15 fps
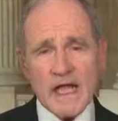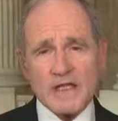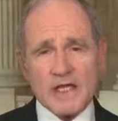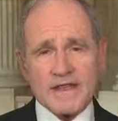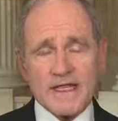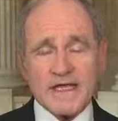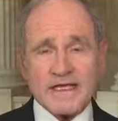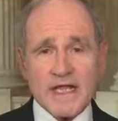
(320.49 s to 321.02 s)

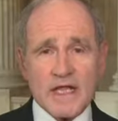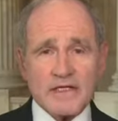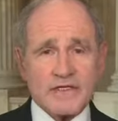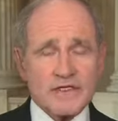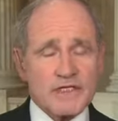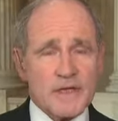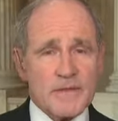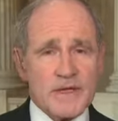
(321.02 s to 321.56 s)
Look, the
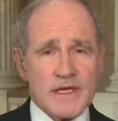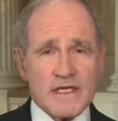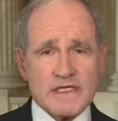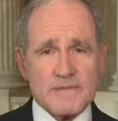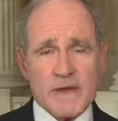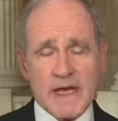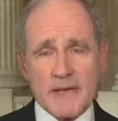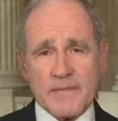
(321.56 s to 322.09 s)
Intelligence Committee
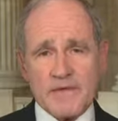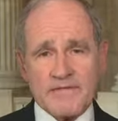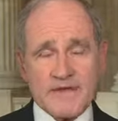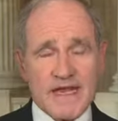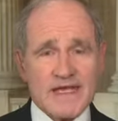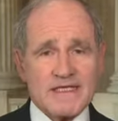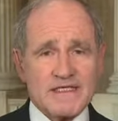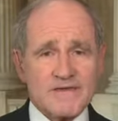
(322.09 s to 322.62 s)
is made up of
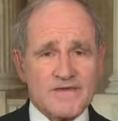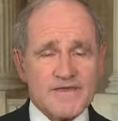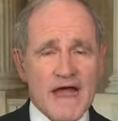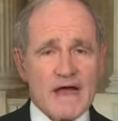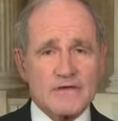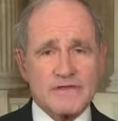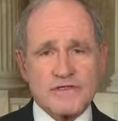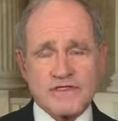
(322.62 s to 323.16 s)
tens of
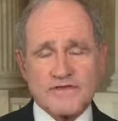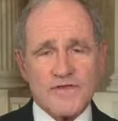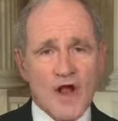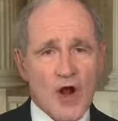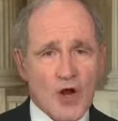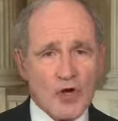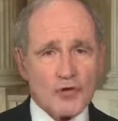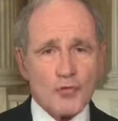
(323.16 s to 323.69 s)
thousands of
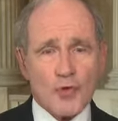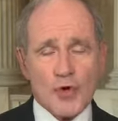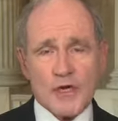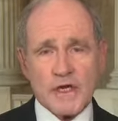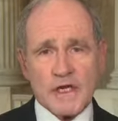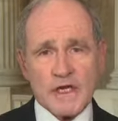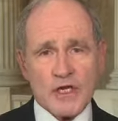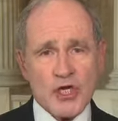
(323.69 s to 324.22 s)

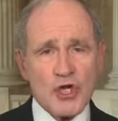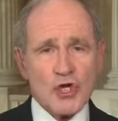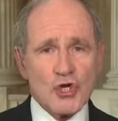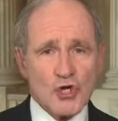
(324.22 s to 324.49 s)
hardworking,